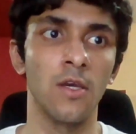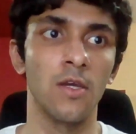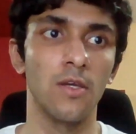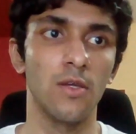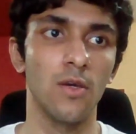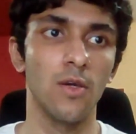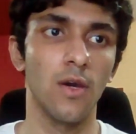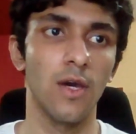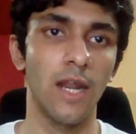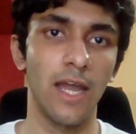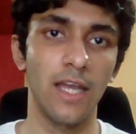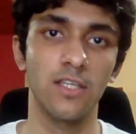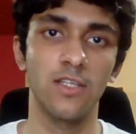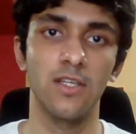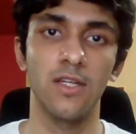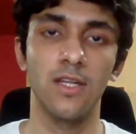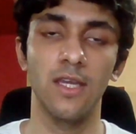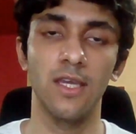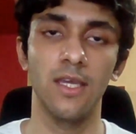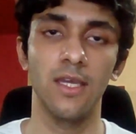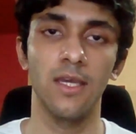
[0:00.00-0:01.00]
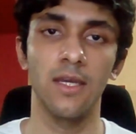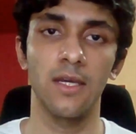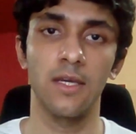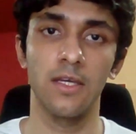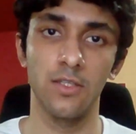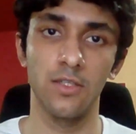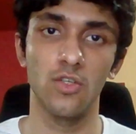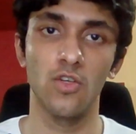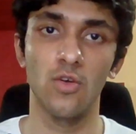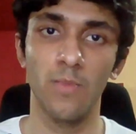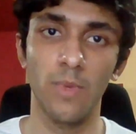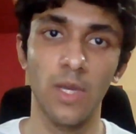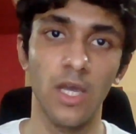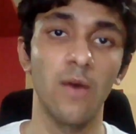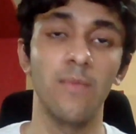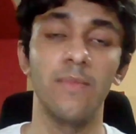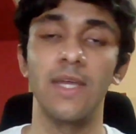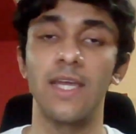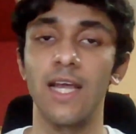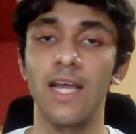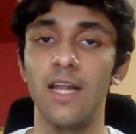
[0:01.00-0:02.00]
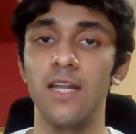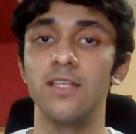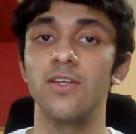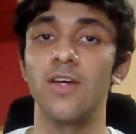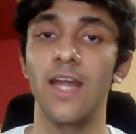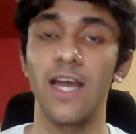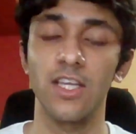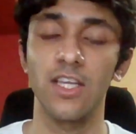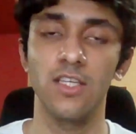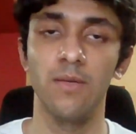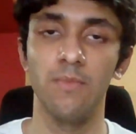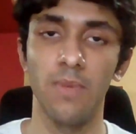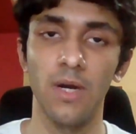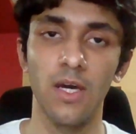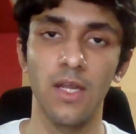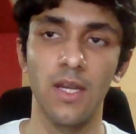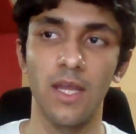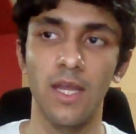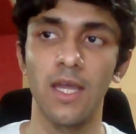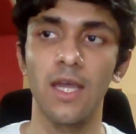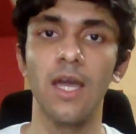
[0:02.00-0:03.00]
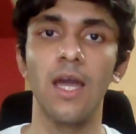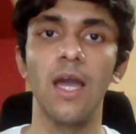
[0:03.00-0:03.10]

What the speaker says: you're actually consuming, how many calories you're actually burning,